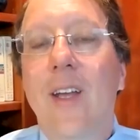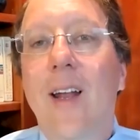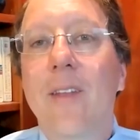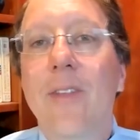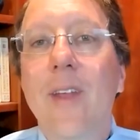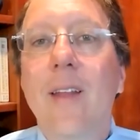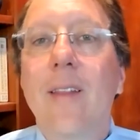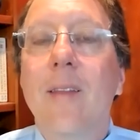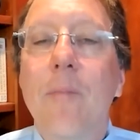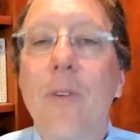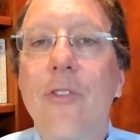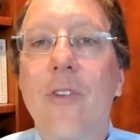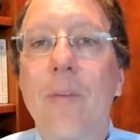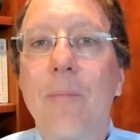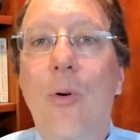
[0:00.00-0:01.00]
I think the
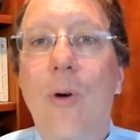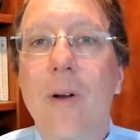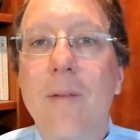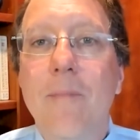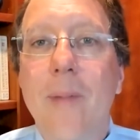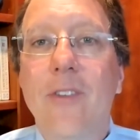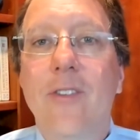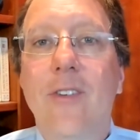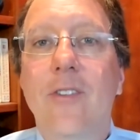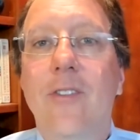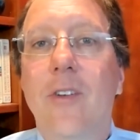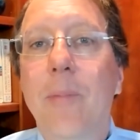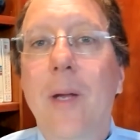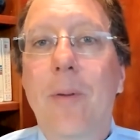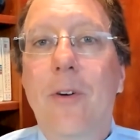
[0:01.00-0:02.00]
most important message
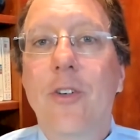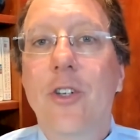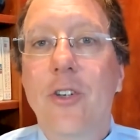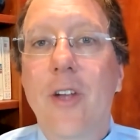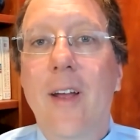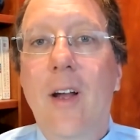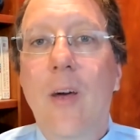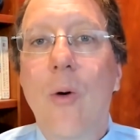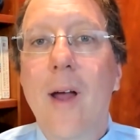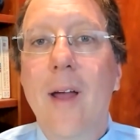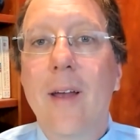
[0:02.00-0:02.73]
that people should take away